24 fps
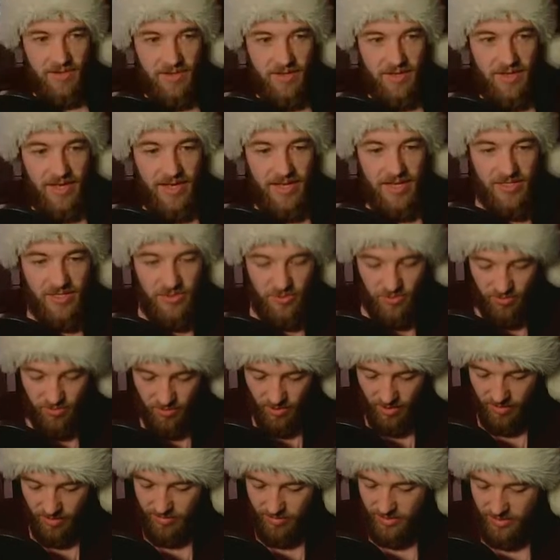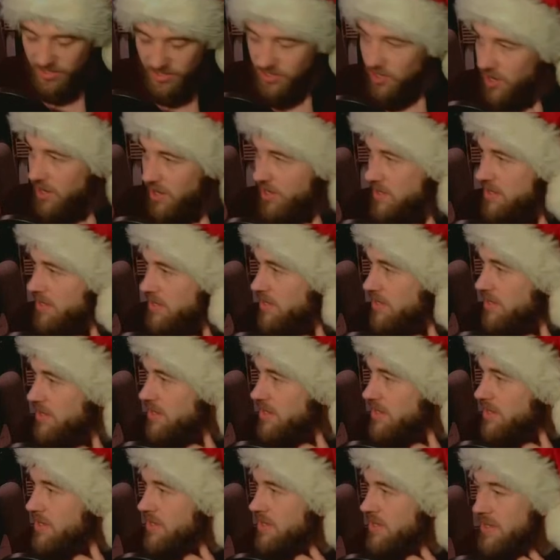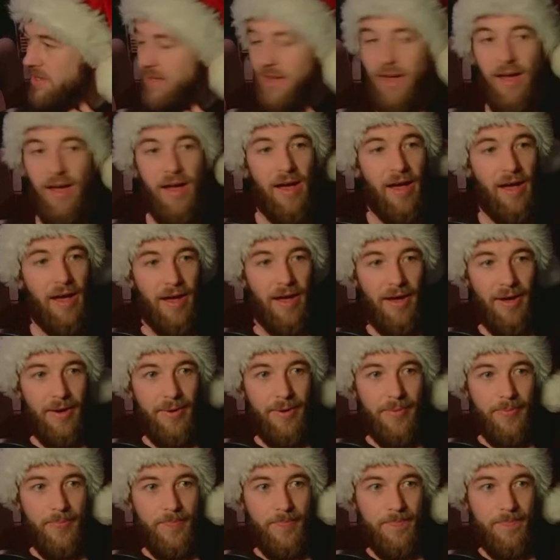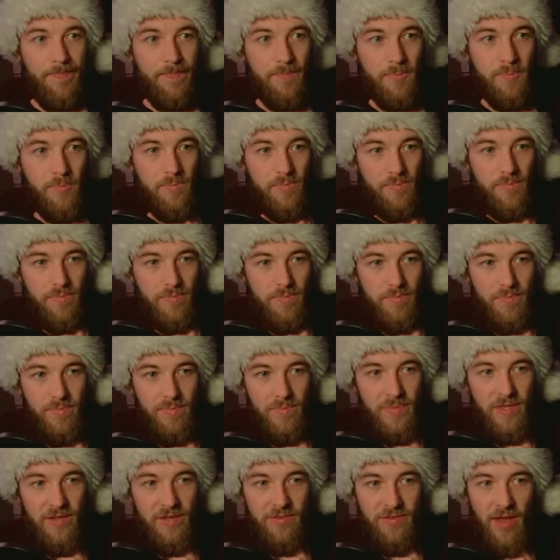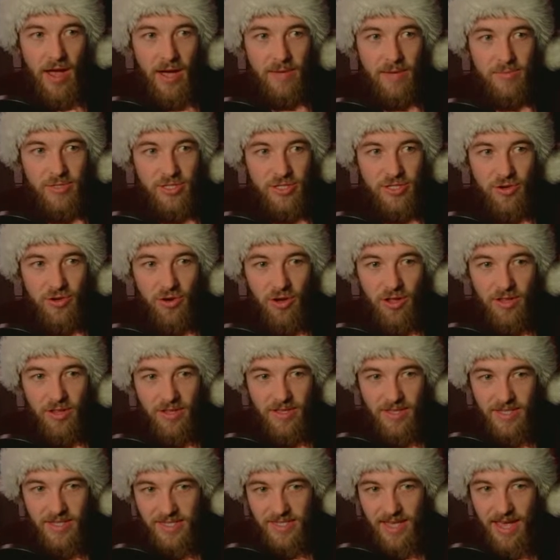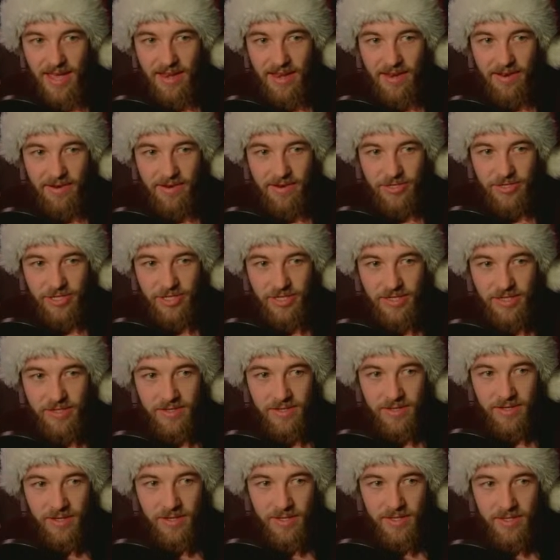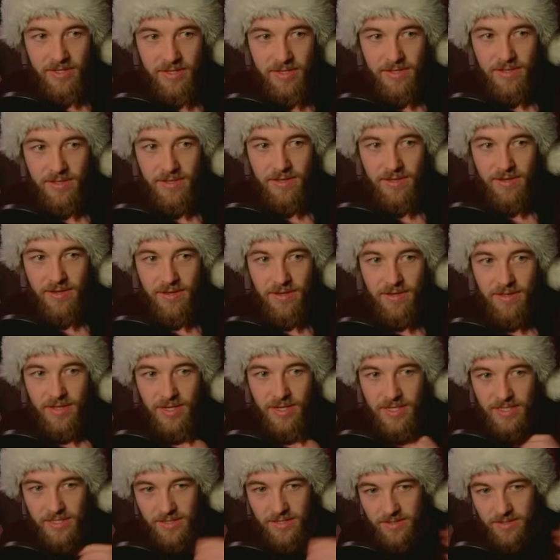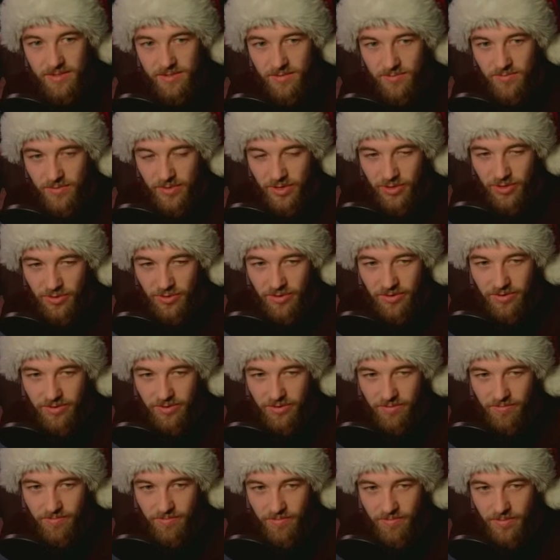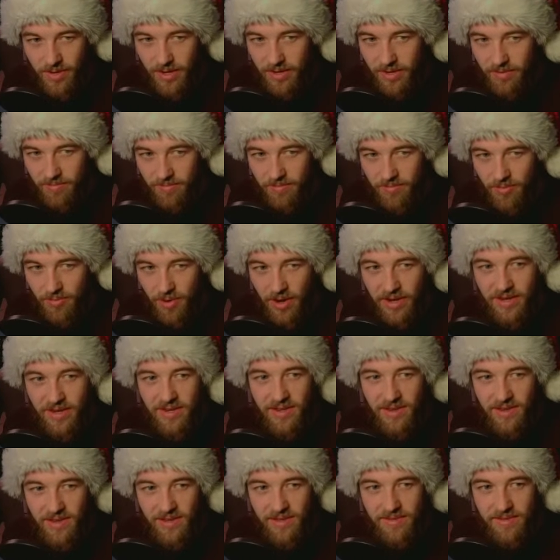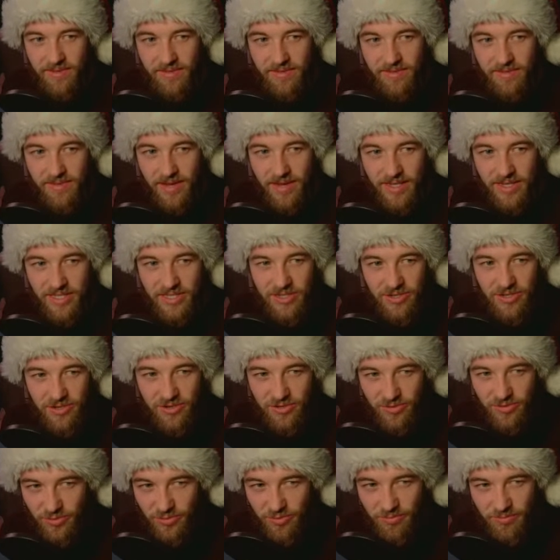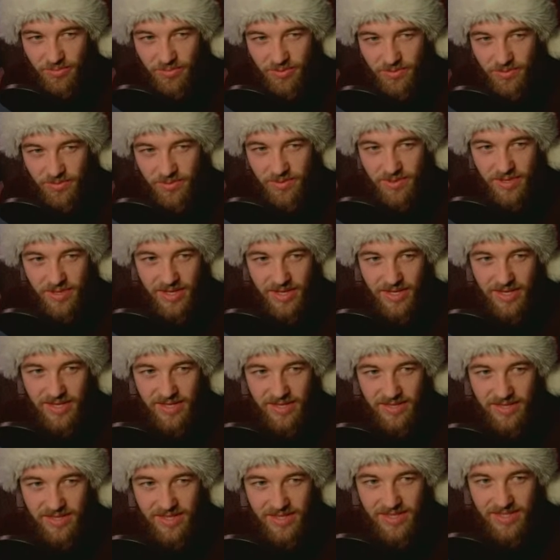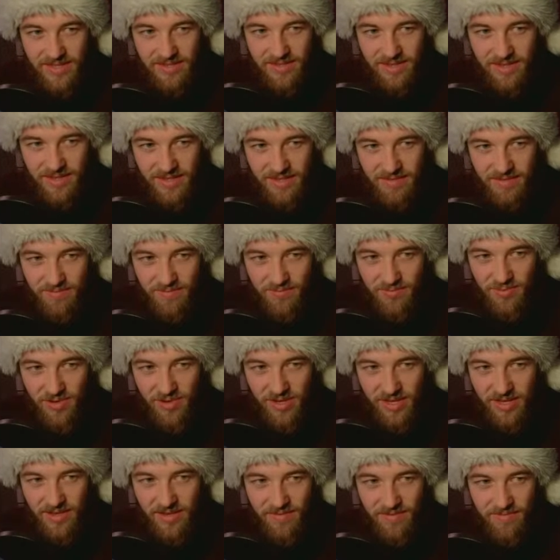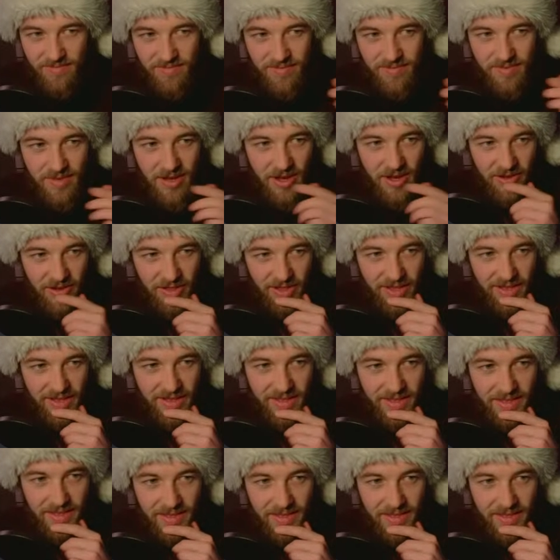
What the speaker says: as you probably saw. So yeah, I'm just calling this add energy. This we could write in a nicer loop. This is pretty ugly.